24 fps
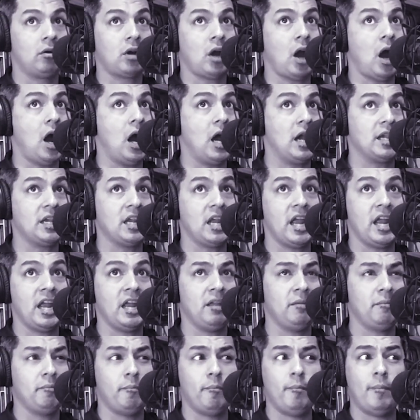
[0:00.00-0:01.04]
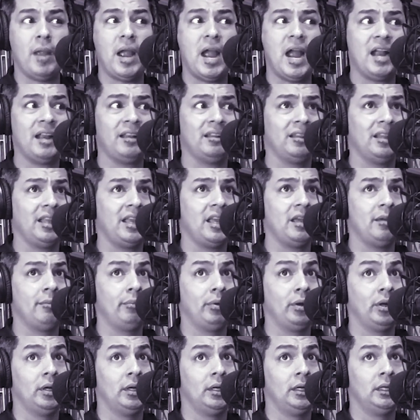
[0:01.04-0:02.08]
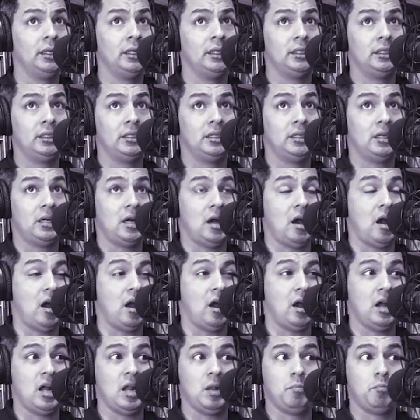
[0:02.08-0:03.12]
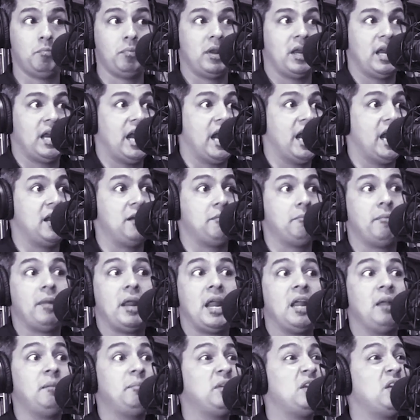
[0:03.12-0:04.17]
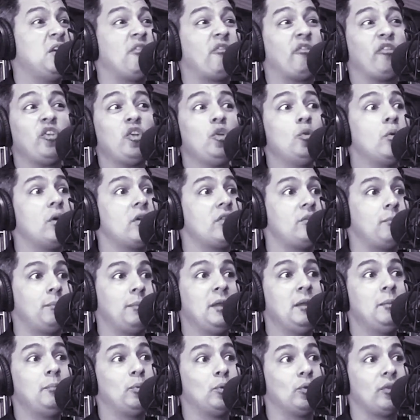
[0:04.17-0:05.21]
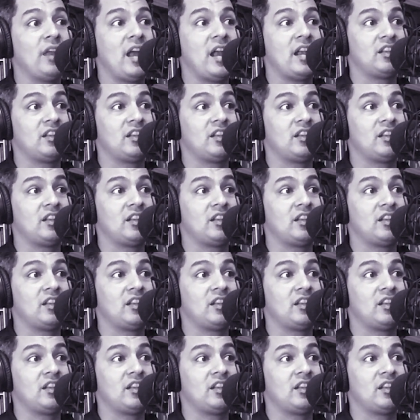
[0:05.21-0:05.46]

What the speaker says: Kanye, Madlib, and maybe a few other people that